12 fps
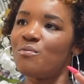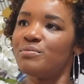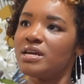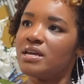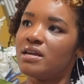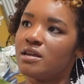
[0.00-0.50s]

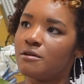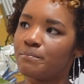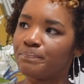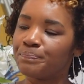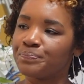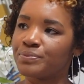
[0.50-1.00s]
me
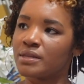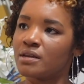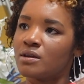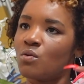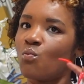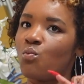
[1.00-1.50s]

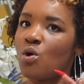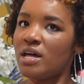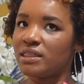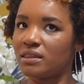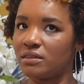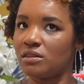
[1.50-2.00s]

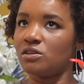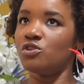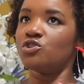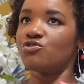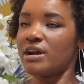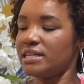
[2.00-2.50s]
what
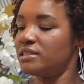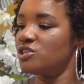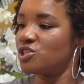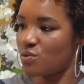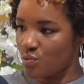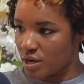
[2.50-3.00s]
your
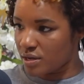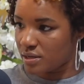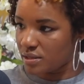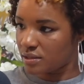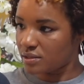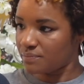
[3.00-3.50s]
transition
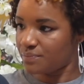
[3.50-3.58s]
was.